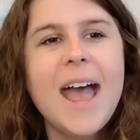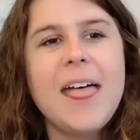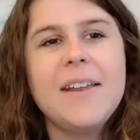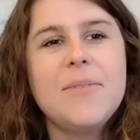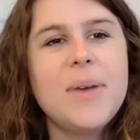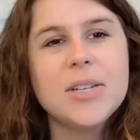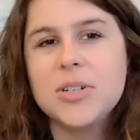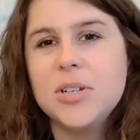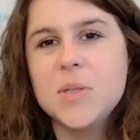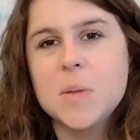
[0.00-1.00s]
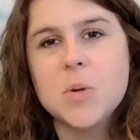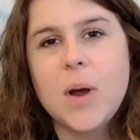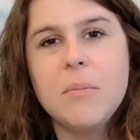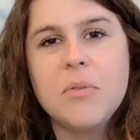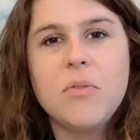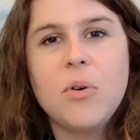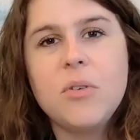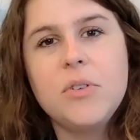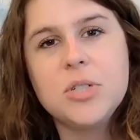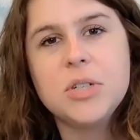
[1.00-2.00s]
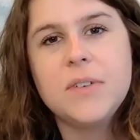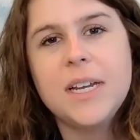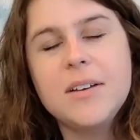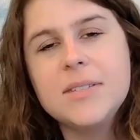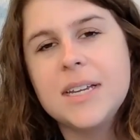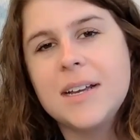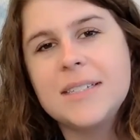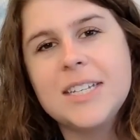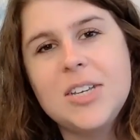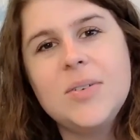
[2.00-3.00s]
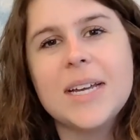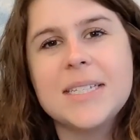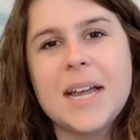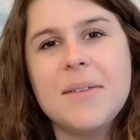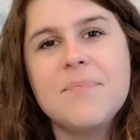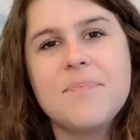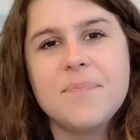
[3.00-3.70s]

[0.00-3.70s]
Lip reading: And then make sure you subscribe for future videos, and I'll see you next time.